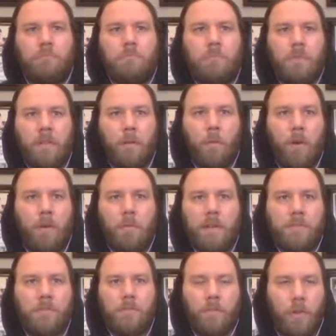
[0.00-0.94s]
and they want to
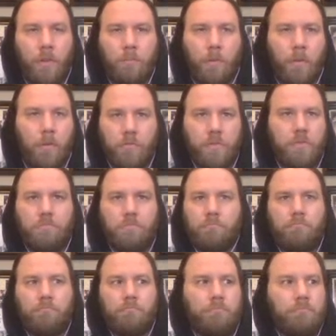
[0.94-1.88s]
wrestle the Good Brothers, just
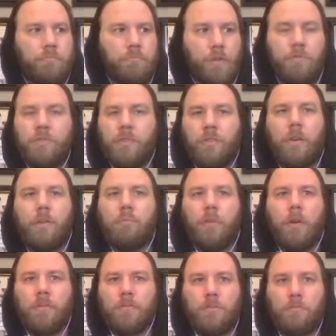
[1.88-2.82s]
choose the Good
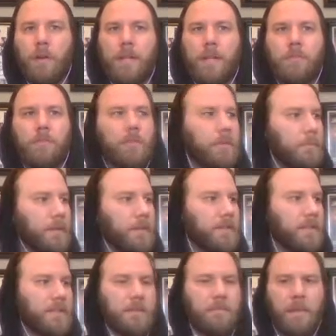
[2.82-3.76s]
Brothers and wrestle them. It
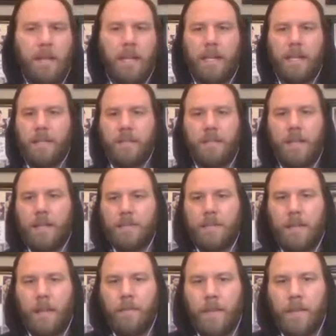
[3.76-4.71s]
just didn't make any
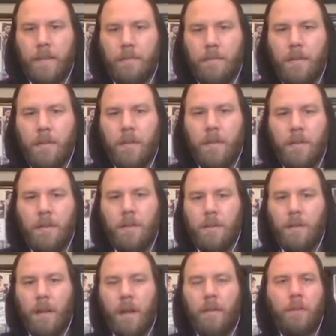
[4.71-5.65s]
sense how they
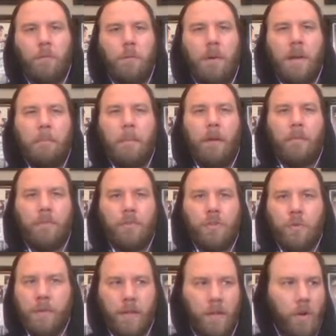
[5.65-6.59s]
went about
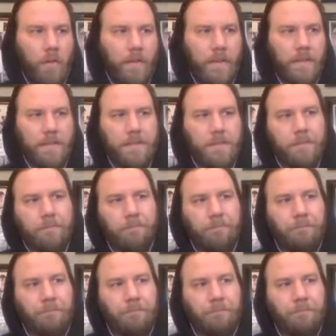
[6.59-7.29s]
doing all this.